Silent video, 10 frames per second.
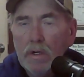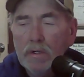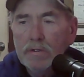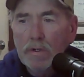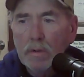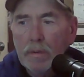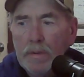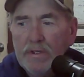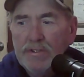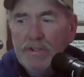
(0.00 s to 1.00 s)
So, I
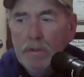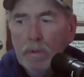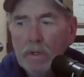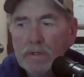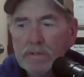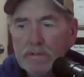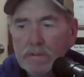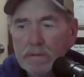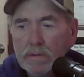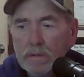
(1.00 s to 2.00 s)
mean, she
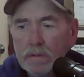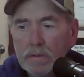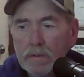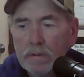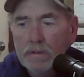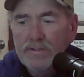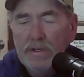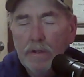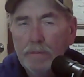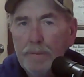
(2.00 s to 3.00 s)
was she
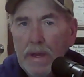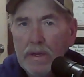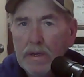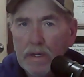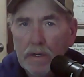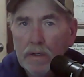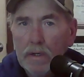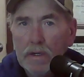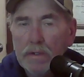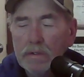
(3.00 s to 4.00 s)
loved baking
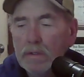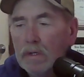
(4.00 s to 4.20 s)
and,